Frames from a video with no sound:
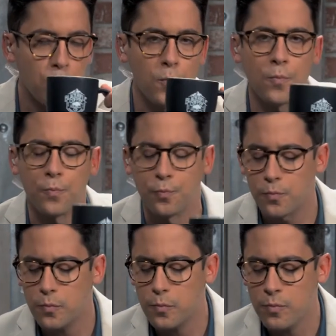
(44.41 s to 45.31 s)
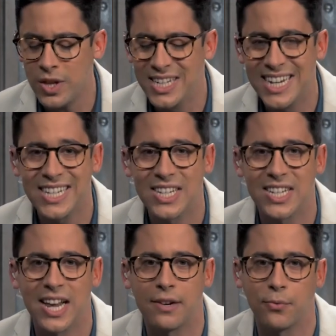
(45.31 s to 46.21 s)
Mmm.
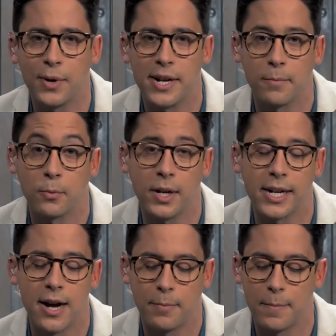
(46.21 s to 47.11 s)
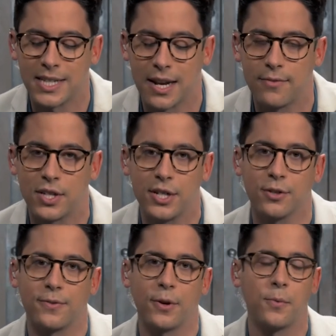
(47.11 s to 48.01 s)
Tastes like freedom. Really complements leftist
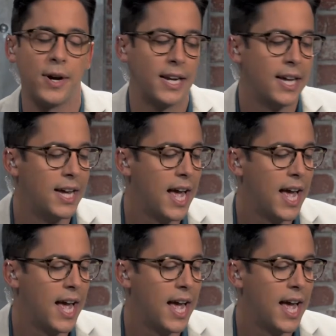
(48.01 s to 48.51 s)
ears very well.